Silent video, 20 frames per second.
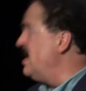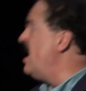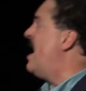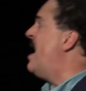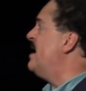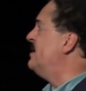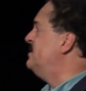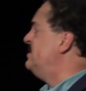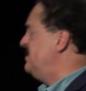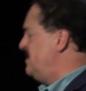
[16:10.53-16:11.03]

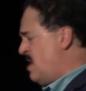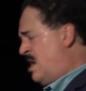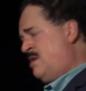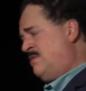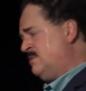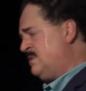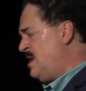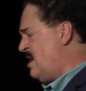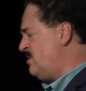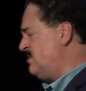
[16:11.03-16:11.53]
God,
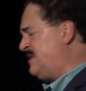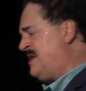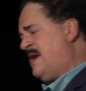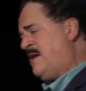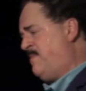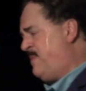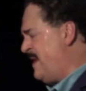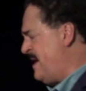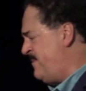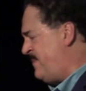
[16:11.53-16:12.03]
don't don't
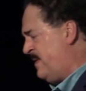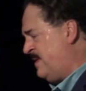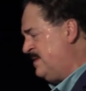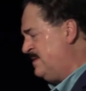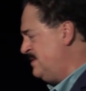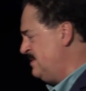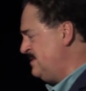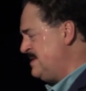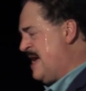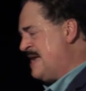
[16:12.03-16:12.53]
kill people.
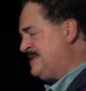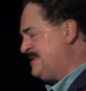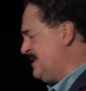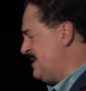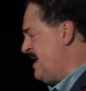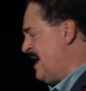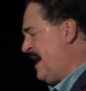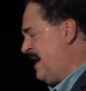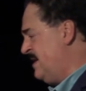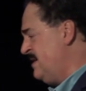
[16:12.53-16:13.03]
Not
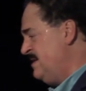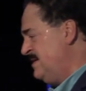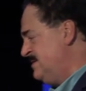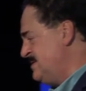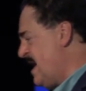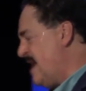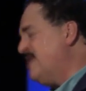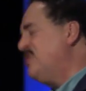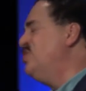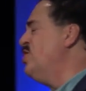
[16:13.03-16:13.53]
today.
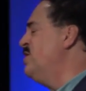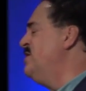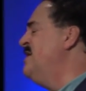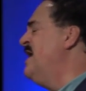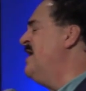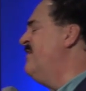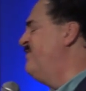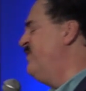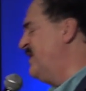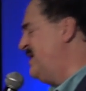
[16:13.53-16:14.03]
Not a good
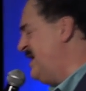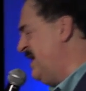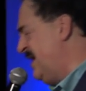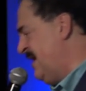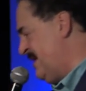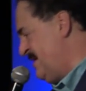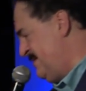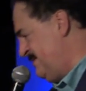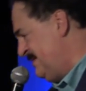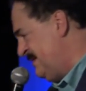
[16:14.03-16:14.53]
day for
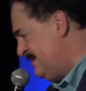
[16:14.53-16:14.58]
killing.